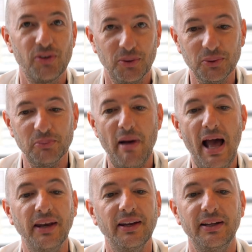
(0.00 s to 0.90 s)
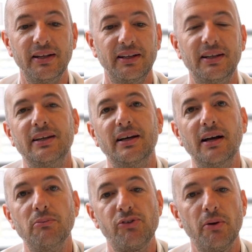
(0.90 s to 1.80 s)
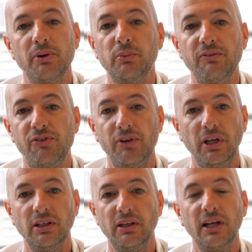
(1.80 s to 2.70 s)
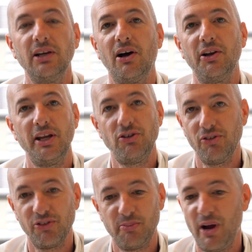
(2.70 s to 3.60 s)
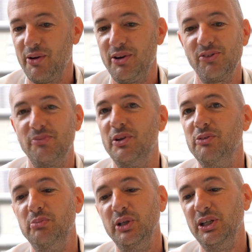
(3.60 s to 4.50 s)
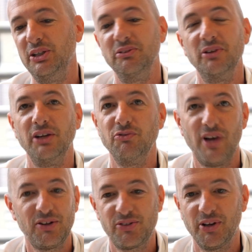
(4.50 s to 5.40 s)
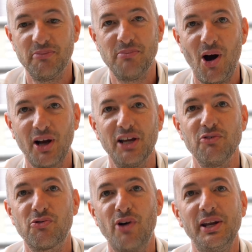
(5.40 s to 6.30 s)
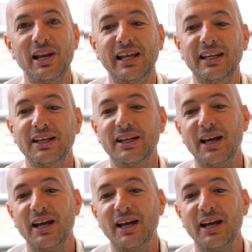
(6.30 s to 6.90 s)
to all men. We've seen incarnations of Peronism that have been investor market friendly,